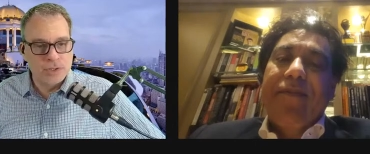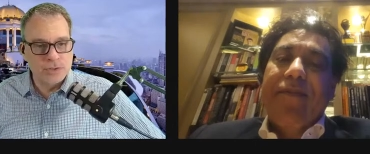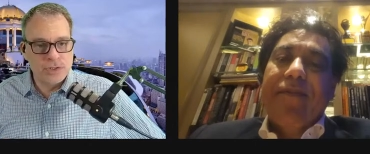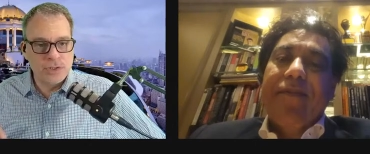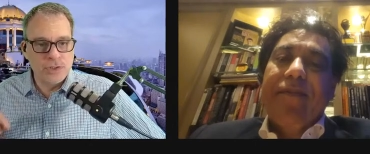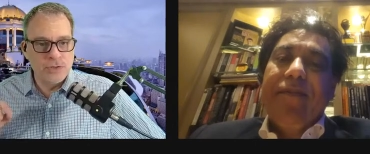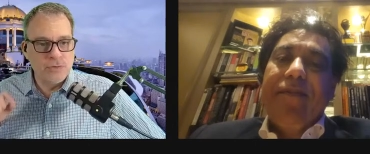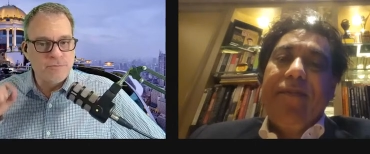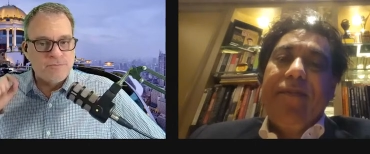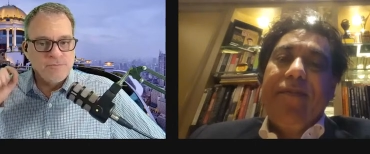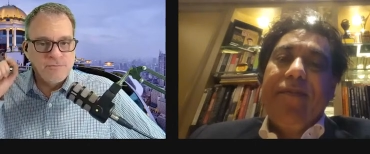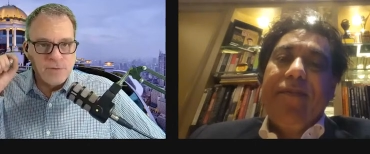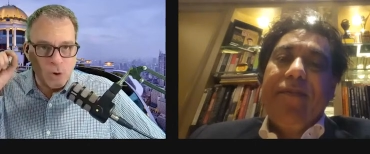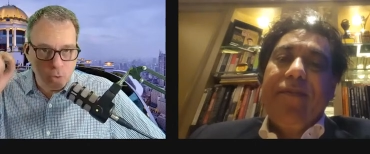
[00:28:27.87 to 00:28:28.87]
Speaker 1: to
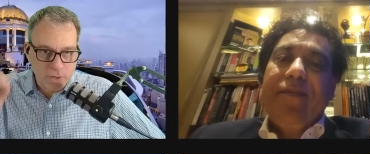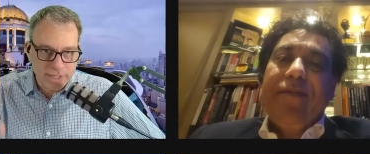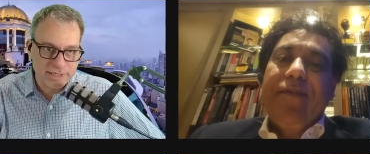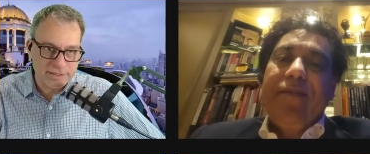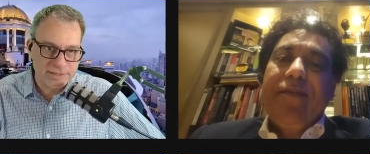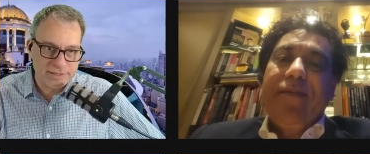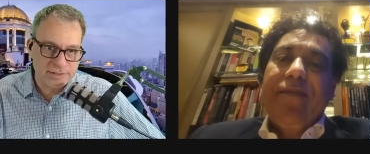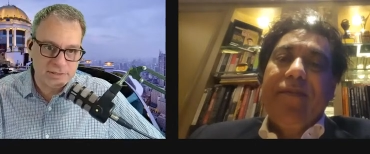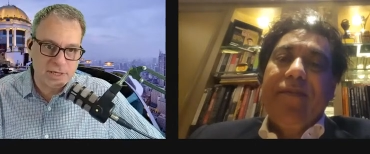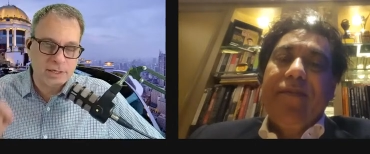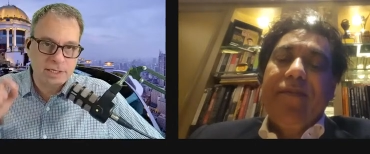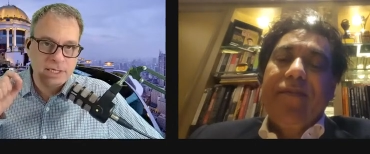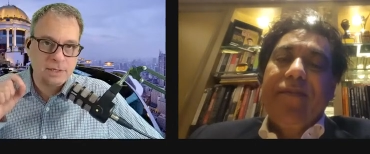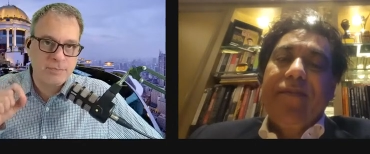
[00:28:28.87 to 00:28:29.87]
focus
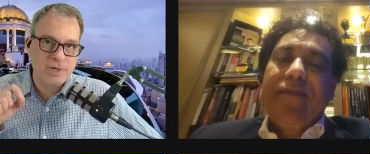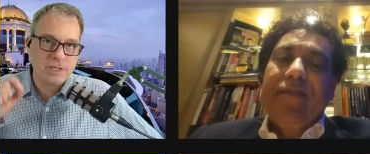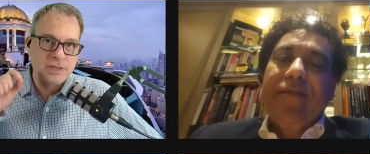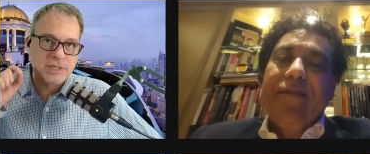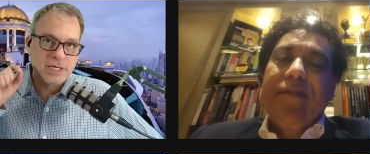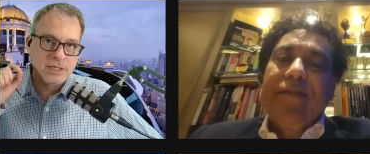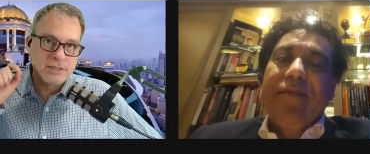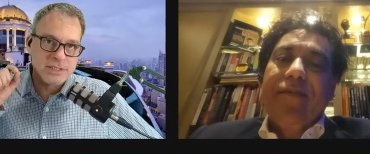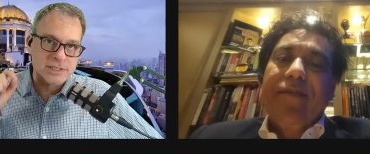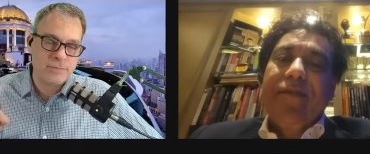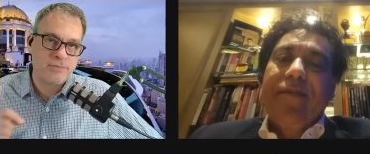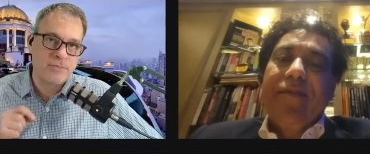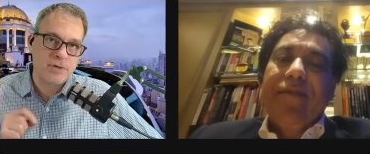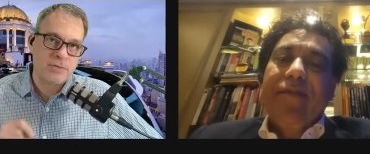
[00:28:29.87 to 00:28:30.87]
on keeping things
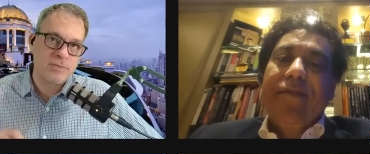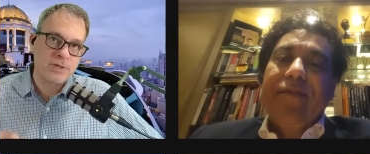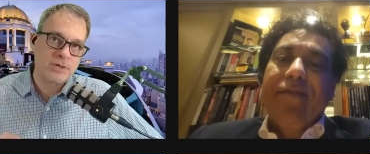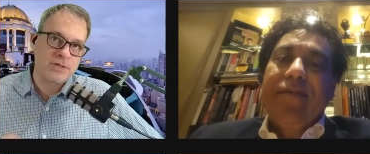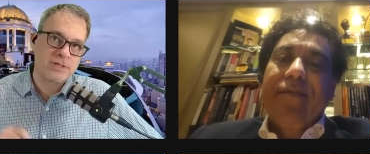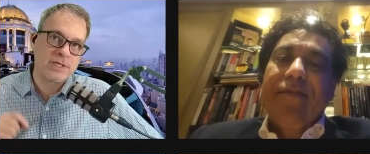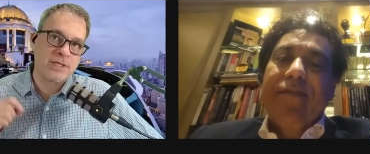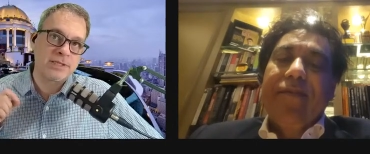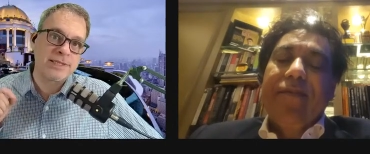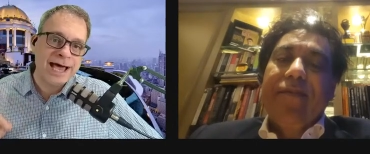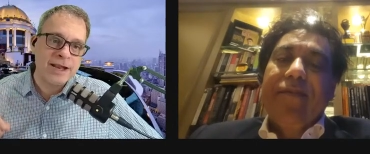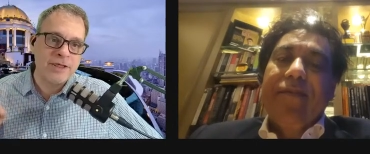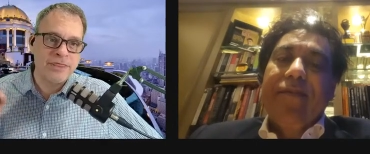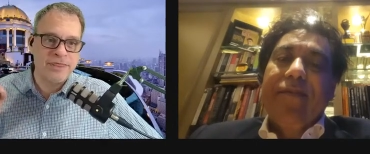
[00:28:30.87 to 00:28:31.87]
simple because in a
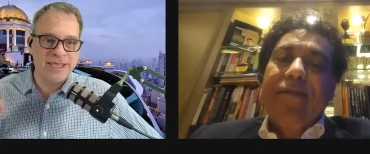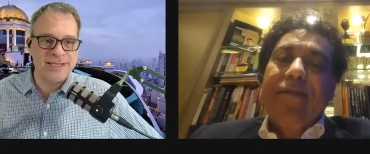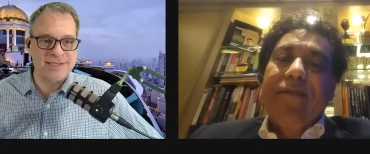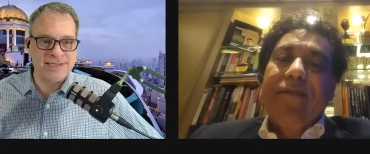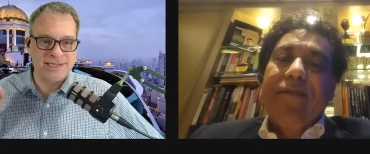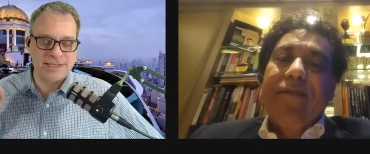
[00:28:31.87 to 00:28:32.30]
lot of things in